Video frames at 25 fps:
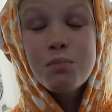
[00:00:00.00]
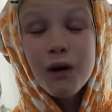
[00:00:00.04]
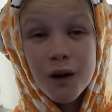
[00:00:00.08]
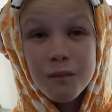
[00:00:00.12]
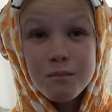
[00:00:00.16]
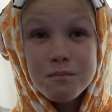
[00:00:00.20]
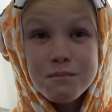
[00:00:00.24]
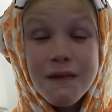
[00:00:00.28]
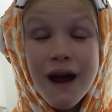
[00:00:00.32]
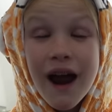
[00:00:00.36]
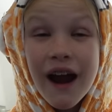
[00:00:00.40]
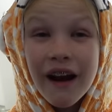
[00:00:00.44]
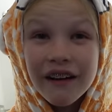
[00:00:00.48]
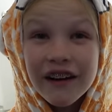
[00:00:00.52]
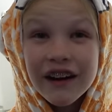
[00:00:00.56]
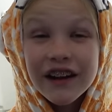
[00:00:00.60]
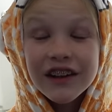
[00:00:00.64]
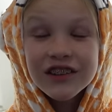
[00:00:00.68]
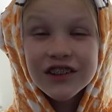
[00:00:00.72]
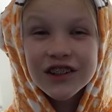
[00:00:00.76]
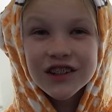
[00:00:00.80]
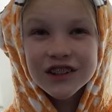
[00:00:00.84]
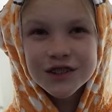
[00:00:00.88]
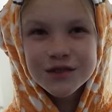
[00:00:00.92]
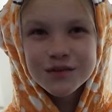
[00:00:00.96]
But Merry
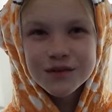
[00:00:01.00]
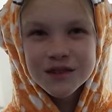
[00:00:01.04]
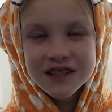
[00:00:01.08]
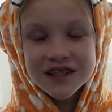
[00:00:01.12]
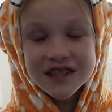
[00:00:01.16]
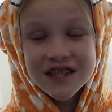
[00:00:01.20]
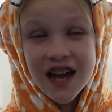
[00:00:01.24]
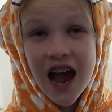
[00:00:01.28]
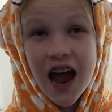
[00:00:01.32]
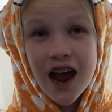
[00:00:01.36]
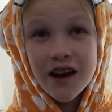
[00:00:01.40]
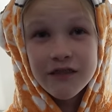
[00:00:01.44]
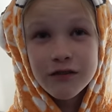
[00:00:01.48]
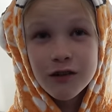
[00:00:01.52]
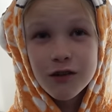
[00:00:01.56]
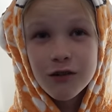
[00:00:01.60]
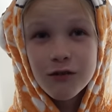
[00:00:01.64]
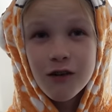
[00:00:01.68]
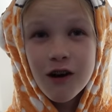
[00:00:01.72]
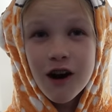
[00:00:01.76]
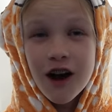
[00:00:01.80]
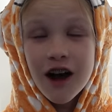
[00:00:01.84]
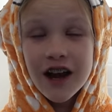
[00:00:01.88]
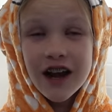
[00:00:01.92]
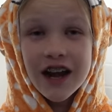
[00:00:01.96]
Christmas to
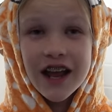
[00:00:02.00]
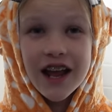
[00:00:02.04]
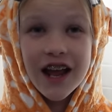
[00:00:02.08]
everyone,